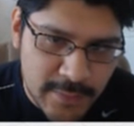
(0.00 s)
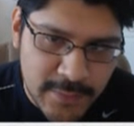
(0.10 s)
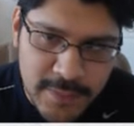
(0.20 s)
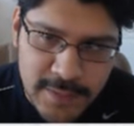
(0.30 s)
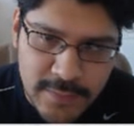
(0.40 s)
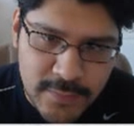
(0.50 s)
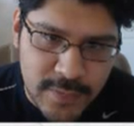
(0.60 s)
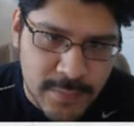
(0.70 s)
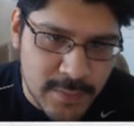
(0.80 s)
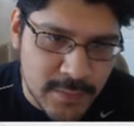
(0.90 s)
I figured I'd
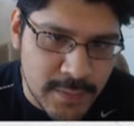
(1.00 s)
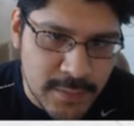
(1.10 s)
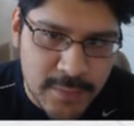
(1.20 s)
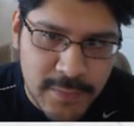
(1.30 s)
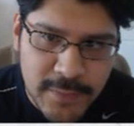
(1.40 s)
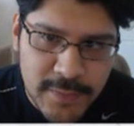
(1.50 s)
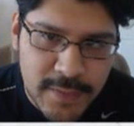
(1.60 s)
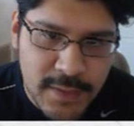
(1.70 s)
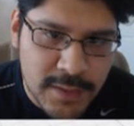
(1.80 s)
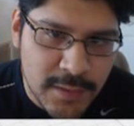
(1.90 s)
stream and do it. So the first
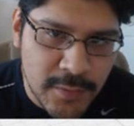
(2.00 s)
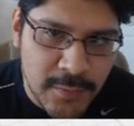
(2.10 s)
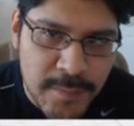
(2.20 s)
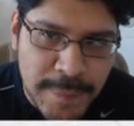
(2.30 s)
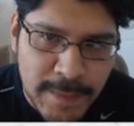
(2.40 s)
thing I'm going to do